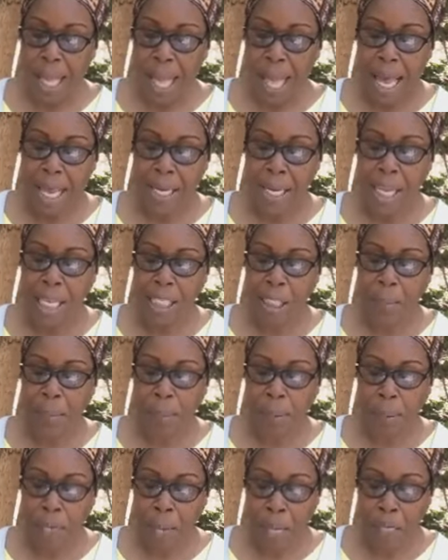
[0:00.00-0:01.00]
and his
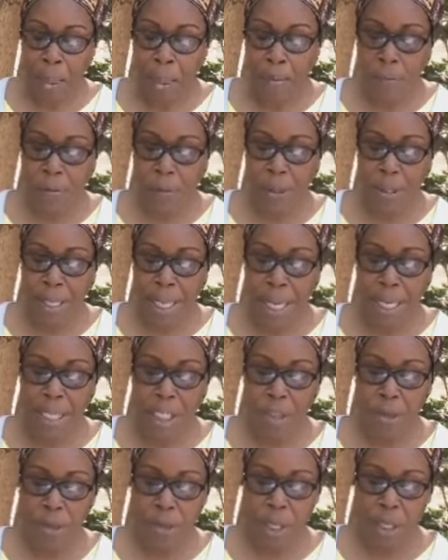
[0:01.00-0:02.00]
plot for their
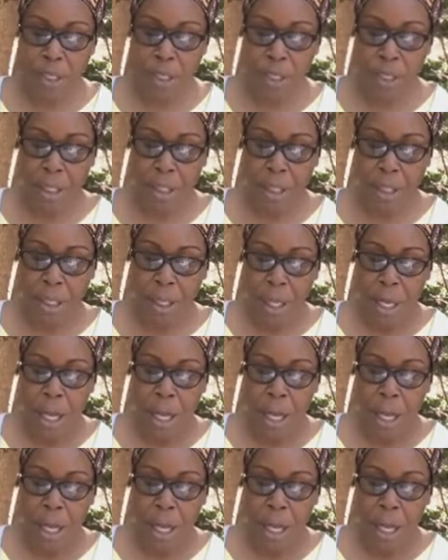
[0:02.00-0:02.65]
destruction,